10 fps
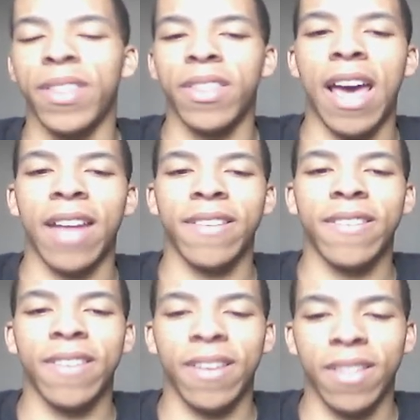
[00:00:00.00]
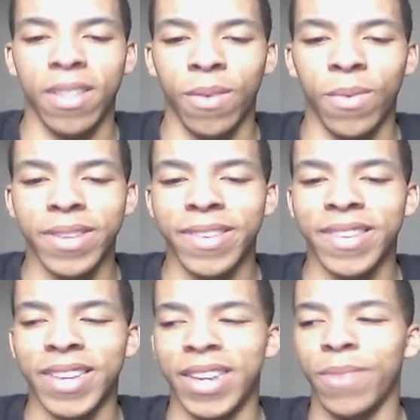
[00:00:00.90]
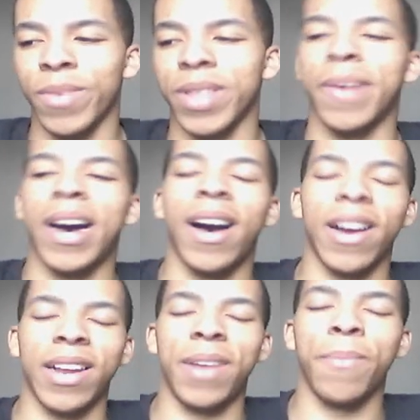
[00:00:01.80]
the one scene with the mahogany